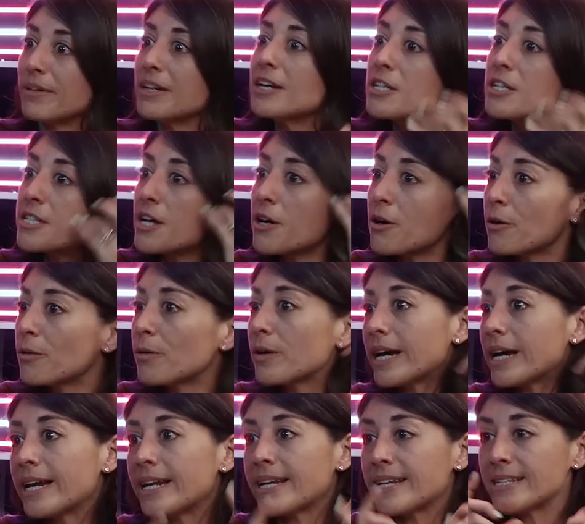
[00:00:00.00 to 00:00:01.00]
So
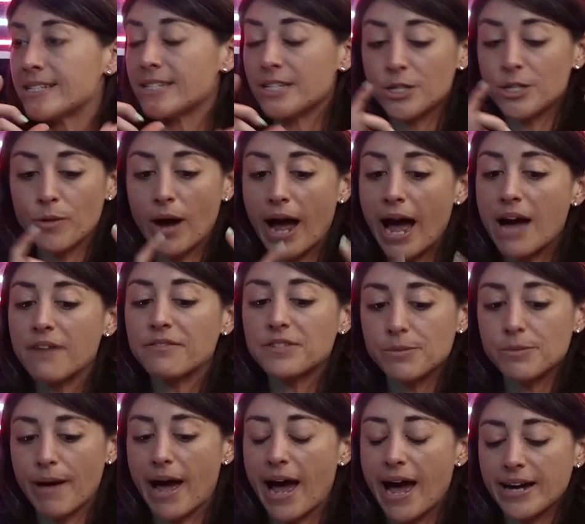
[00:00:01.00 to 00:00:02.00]
it is you have to
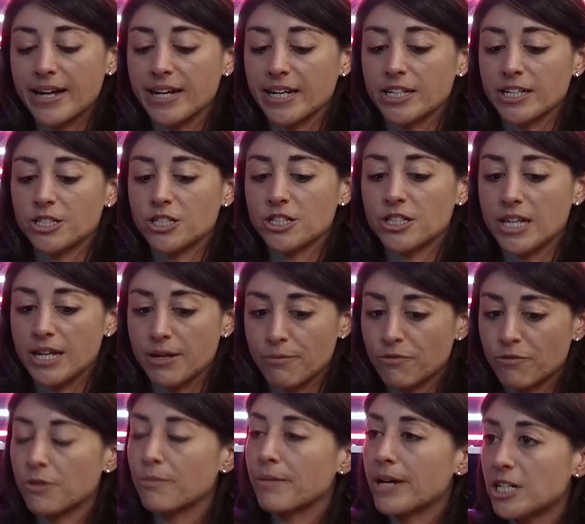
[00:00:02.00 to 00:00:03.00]
package the
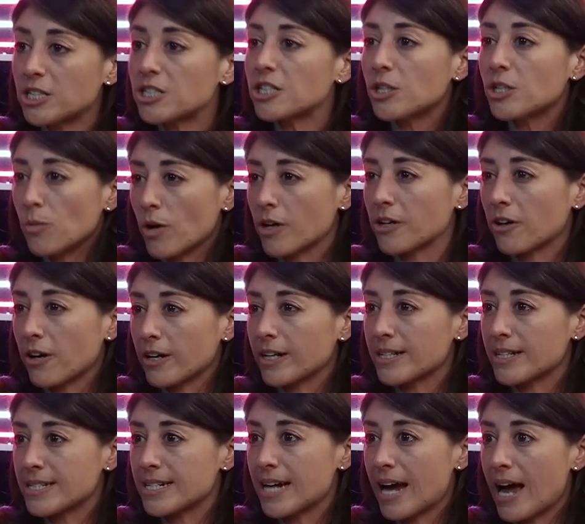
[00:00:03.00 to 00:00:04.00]
information you want your
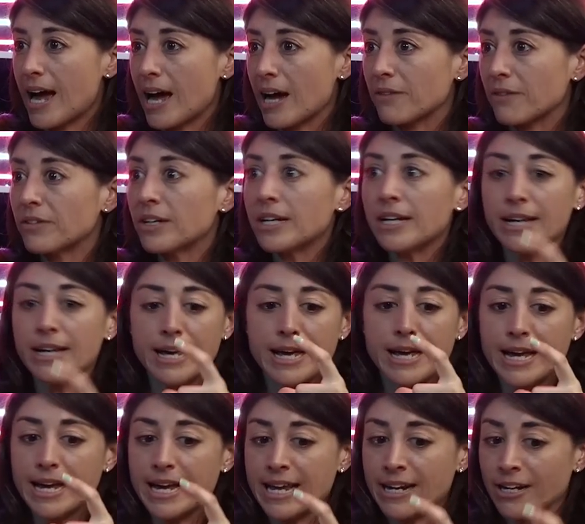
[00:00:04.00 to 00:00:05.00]
audience to have
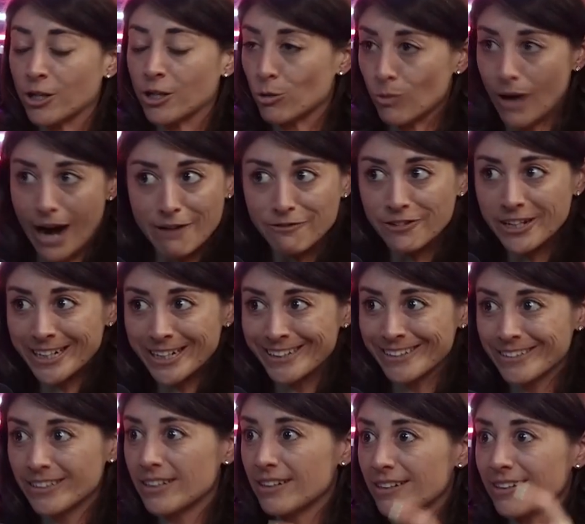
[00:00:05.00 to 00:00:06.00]
in a graphic,
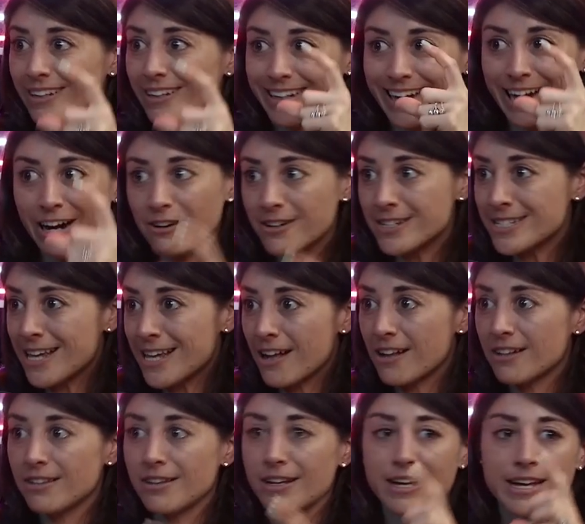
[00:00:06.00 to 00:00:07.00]
a
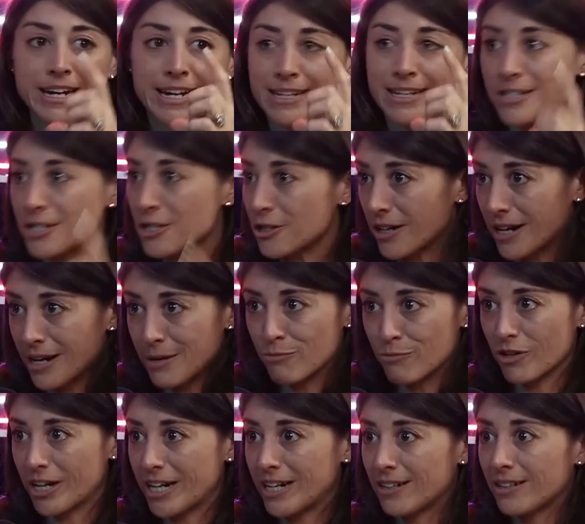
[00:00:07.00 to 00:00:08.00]
carousel, an Instagram
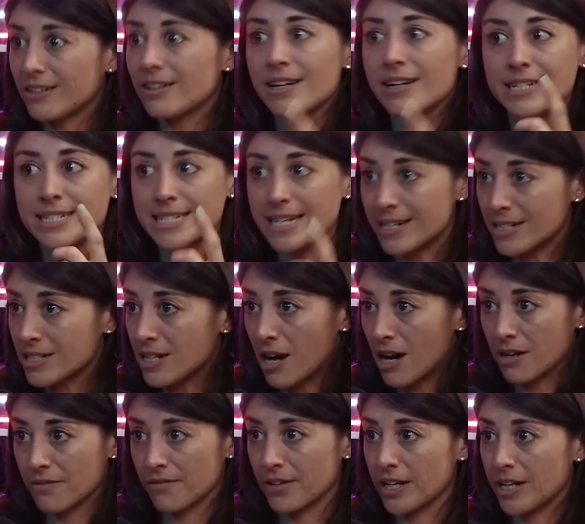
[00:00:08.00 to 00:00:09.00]
reel, a TikTok
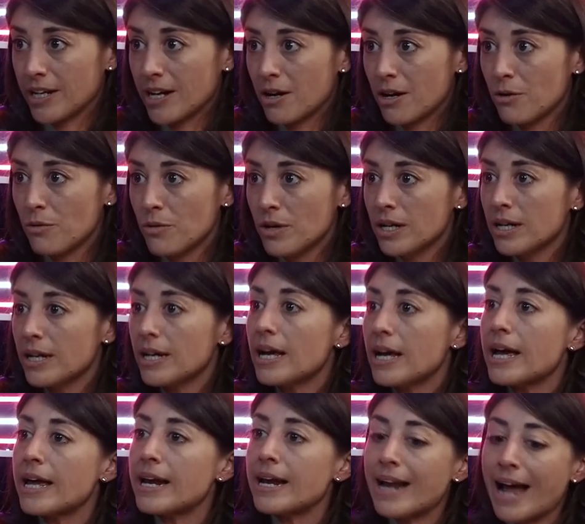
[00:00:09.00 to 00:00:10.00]
video,
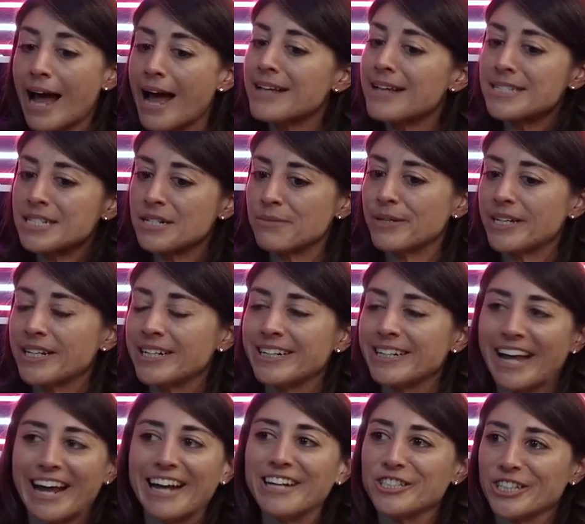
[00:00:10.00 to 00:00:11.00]
and it has to be
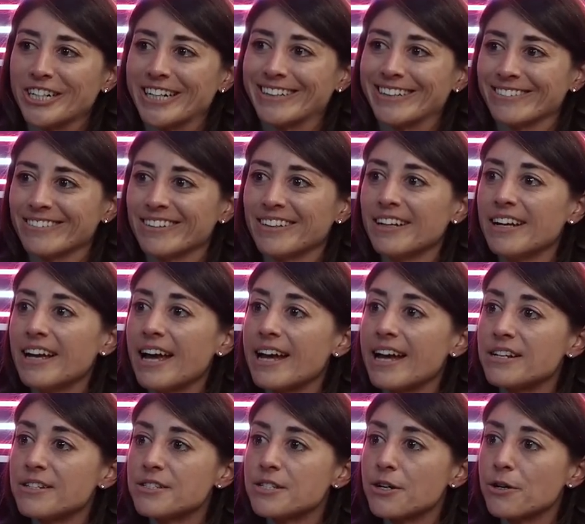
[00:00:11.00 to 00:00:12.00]
engaging.
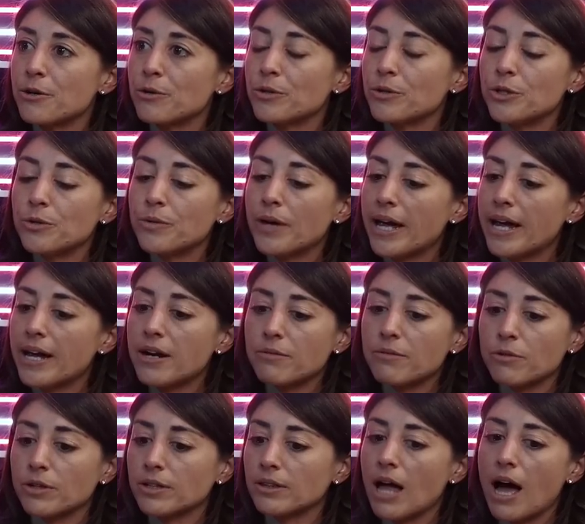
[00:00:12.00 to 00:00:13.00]
And so you can't
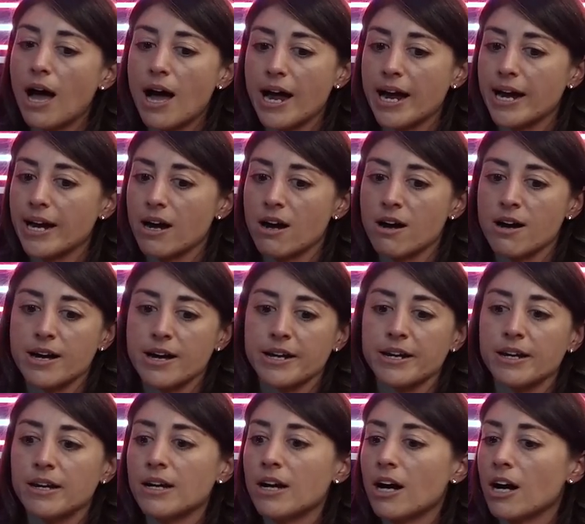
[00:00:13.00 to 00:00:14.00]
rely on
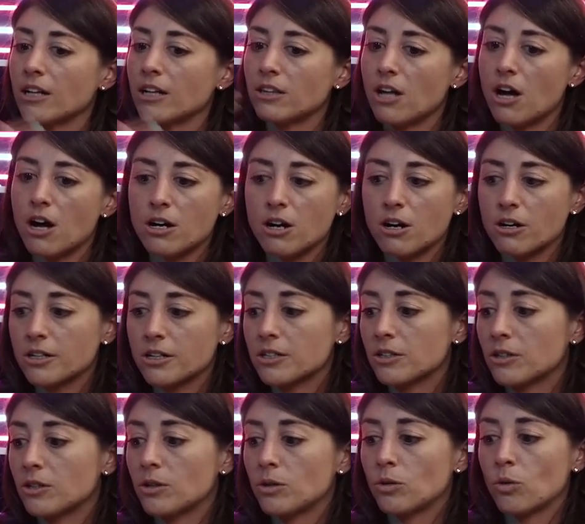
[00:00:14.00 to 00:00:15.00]
a long
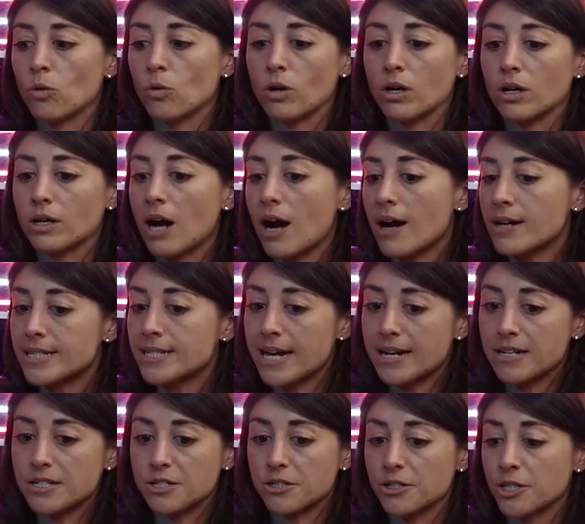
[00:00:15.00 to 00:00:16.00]
article or
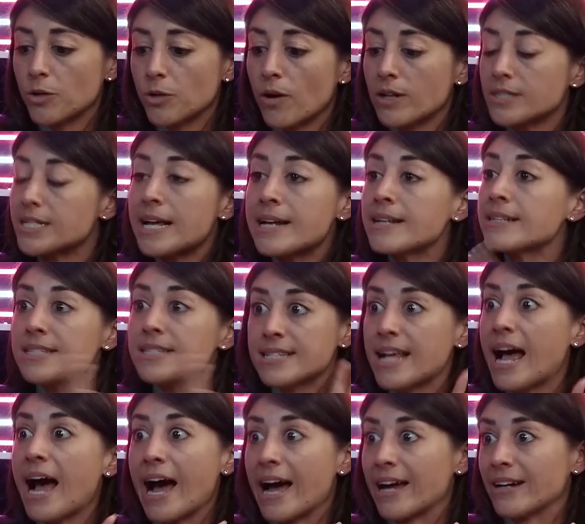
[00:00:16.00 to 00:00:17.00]
context or nuance. And it's
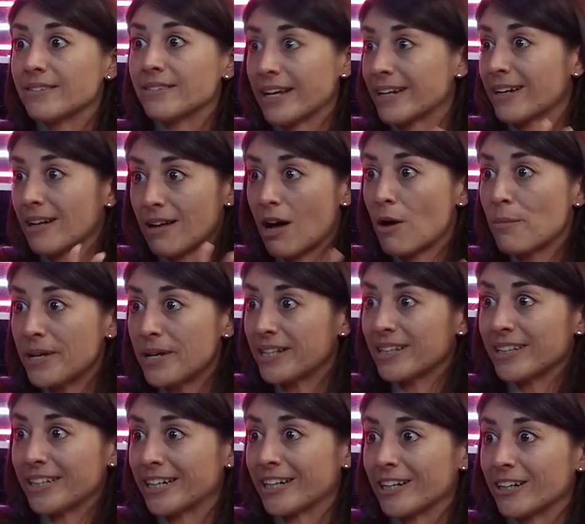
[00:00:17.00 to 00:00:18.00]
sad. Like I'll be
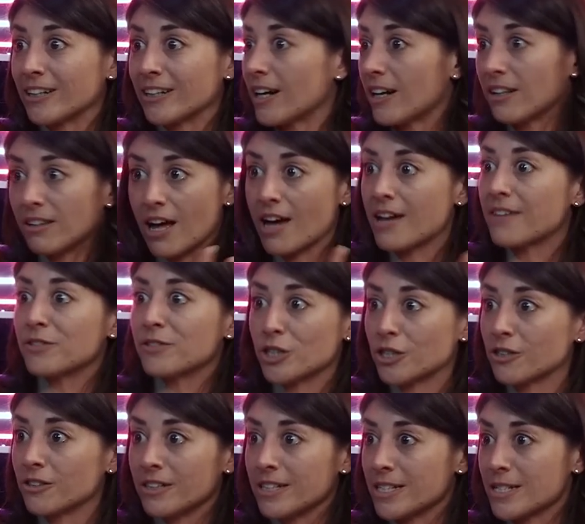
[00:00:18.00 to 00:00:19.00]
clear, a lot of
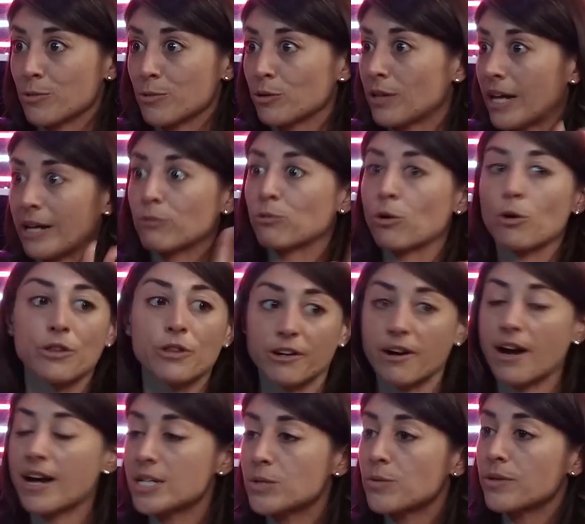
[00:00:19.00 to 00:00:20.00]
journalists will like roll their
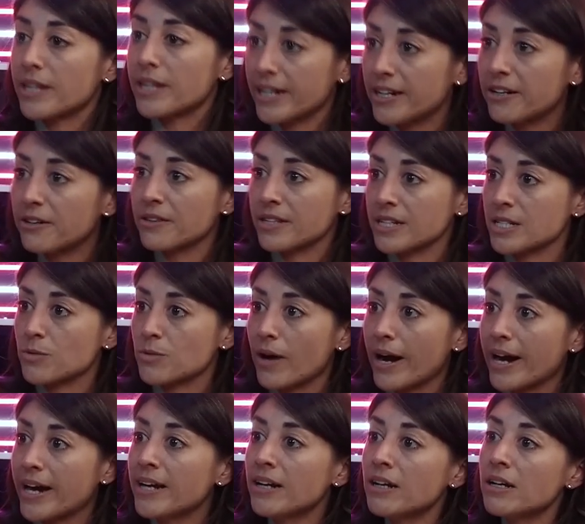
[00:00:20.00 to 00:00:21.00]
eyes when they hear this,
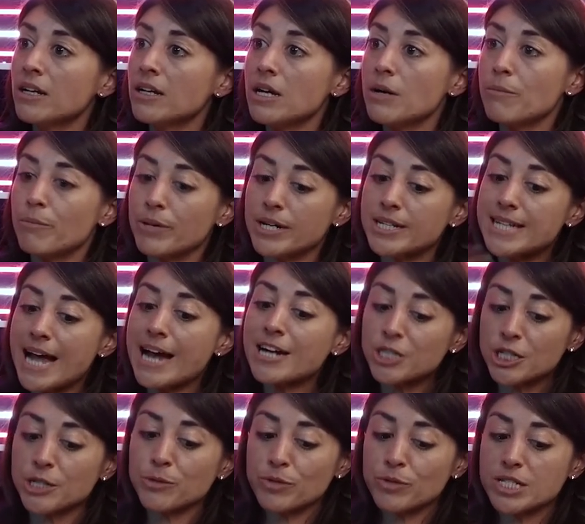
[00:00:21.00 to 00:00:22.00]
right? But it's
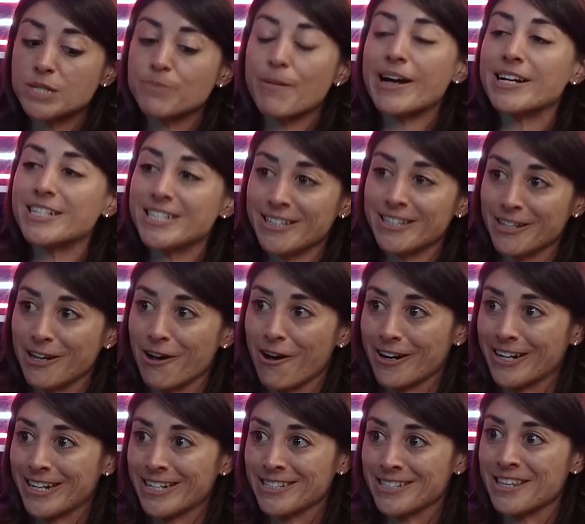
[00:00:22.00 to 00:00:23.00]
actually respecting the
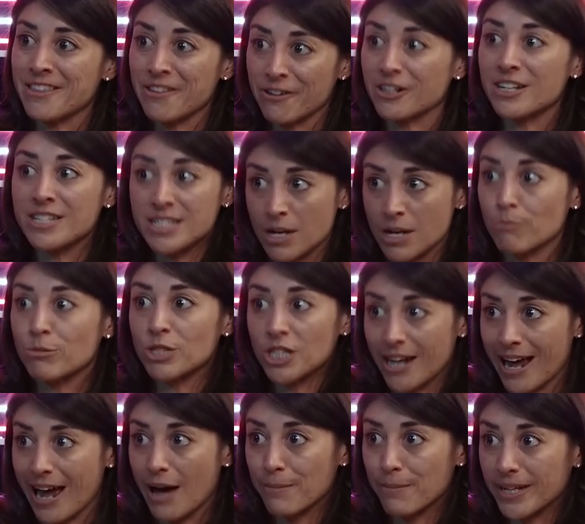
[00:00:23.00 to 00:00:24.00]
audience and their consumption
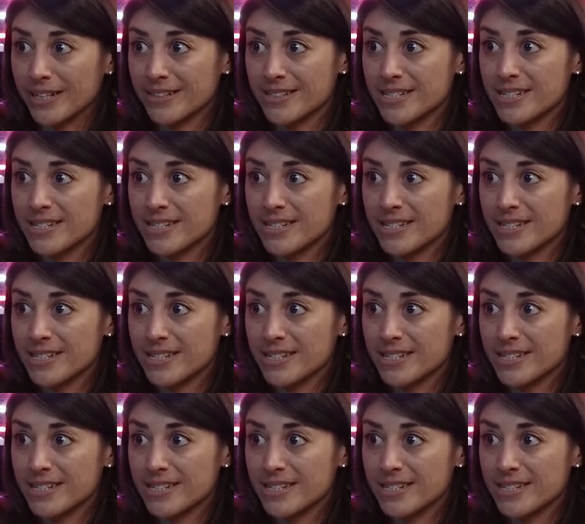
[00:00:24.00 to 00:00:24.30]
habits.